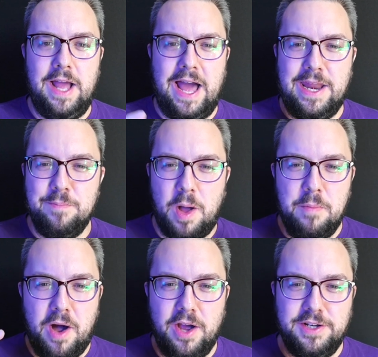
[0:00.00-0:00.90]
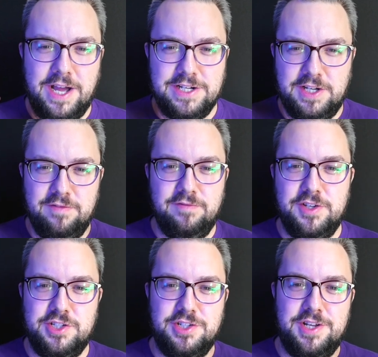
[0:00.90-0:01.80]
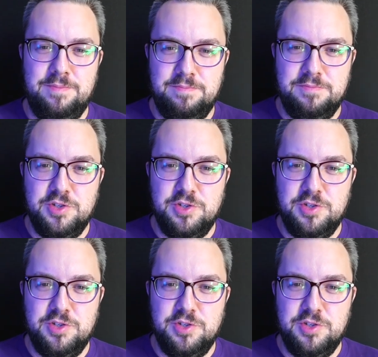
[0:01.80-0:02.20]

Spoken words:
And in my mind, I actually envisioned him